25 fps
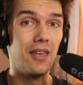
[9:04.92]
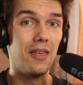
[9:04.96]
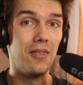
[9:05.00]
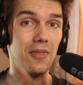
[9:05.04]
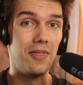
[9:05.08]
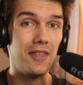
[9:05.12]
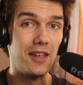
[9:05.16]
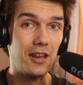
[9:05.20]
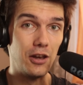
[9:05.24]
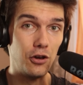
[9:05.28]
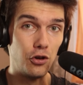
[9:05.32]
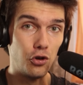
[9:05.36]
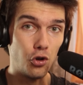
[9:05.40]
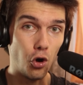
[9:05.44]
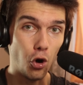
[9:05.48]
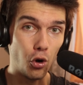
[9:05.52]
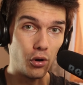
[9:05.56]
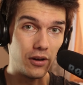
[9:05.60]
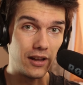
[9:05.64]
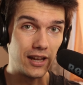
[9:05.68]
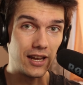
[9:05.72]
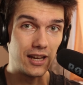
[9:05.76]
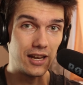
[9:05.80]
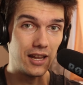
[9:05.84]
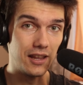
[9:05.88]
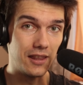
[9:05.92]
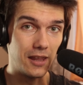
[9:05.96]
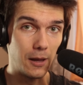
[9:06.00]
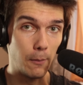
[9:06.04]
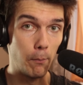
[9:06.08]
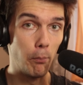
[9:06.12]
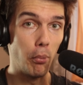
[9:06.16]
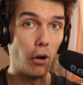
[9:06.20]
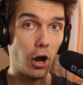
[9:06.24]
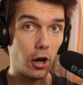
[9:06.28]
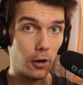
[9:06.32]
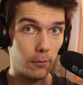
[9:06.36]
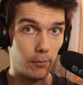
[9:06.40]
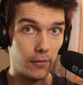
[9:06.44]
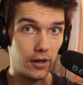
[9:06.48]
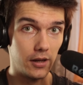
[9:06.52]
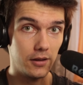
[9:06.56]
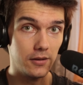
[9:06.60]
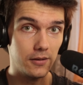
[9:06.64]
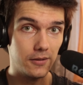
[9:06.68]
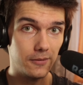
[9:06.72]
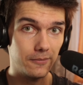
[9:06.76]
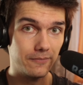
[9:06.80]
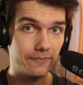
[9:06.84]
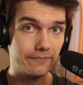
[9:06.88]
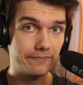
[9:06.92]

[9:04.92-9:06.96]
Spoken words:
in the non-heated apartment.